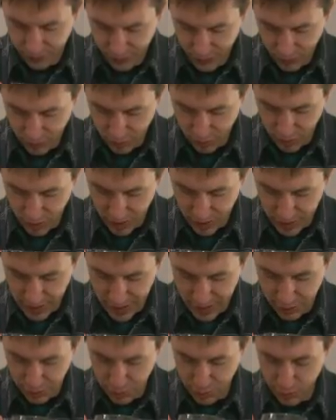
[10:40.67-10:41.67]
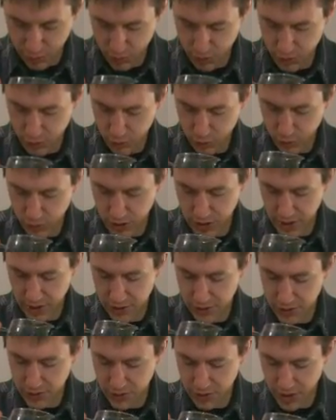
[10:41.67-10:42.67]
Looking down through,
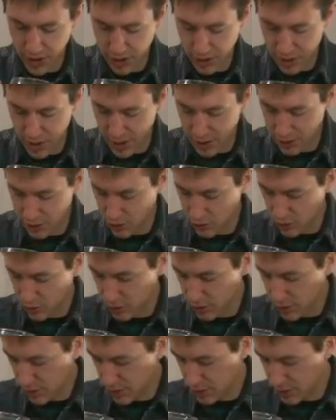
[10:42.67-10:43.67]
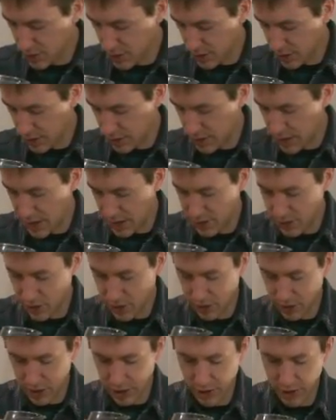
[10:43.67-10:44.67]
yes, it's got a nice
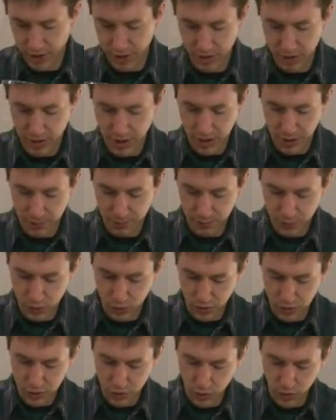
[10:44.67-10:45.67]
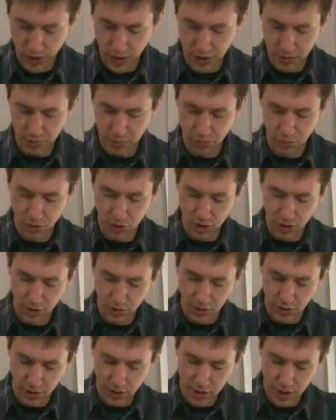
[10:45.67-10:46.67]
clarity there. So let's go ahead and put it
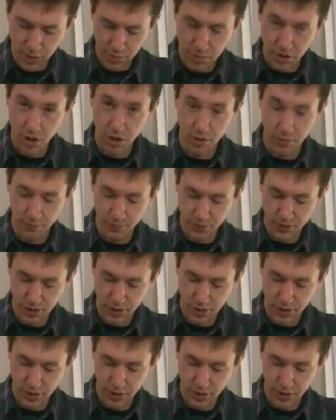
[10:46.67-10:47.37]
in the cup here.